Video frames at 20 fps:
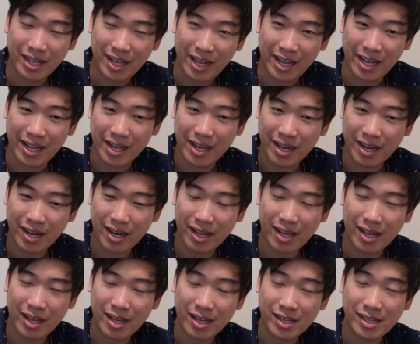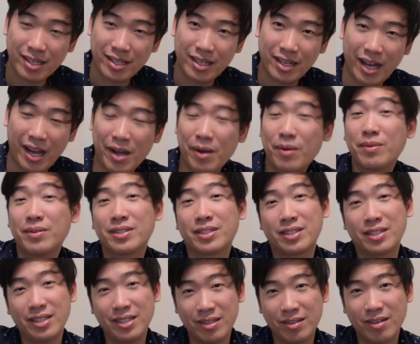And I will
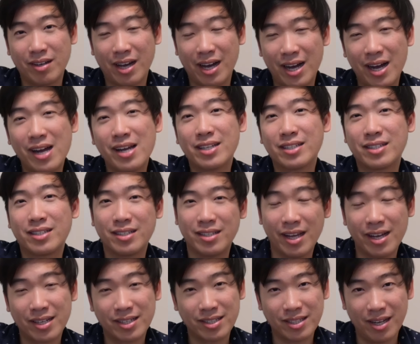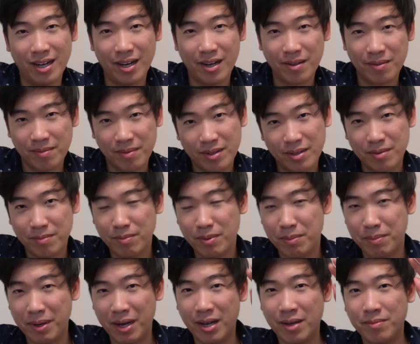see you guys next time.
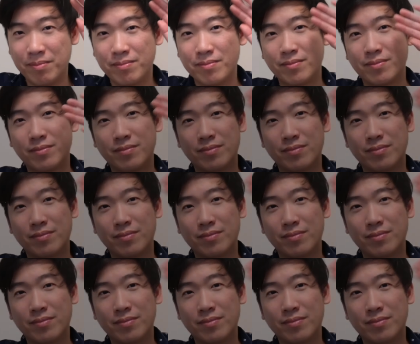Bye-bye.